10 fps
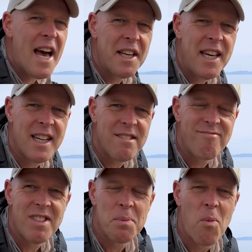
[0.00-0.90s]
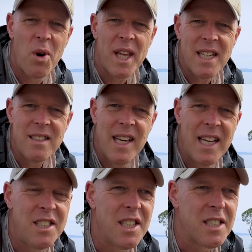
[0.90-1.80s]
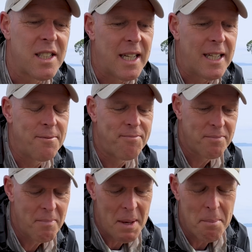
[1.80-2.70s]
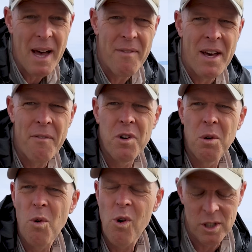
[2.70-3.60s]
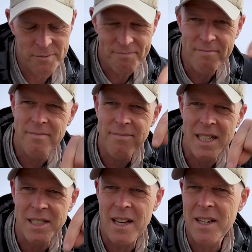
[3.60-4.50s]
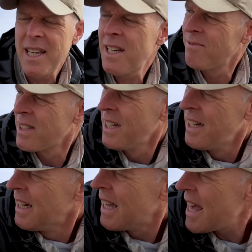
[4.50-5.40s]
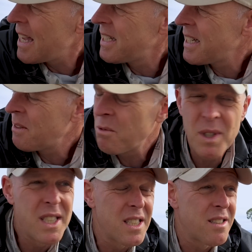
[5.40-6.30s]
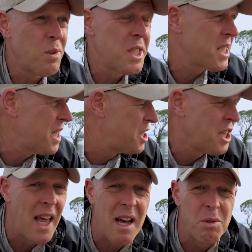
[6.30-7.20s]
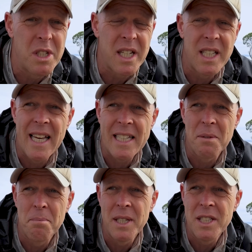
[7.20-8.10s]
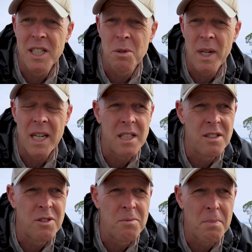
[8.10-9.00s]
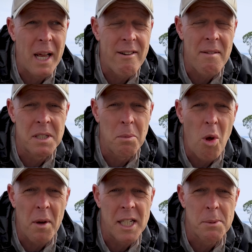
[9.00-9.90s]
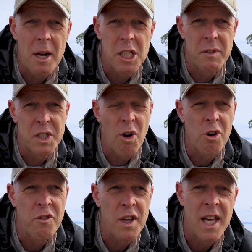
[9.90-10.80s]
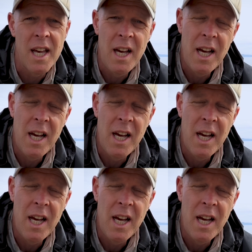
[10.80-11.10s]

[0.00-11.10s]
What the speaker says: out here this morning, and just me and Babe come for a walk based down here. And we're just going to chill out. We're just going to take some pictures. We're going to play around with some long exposure photography.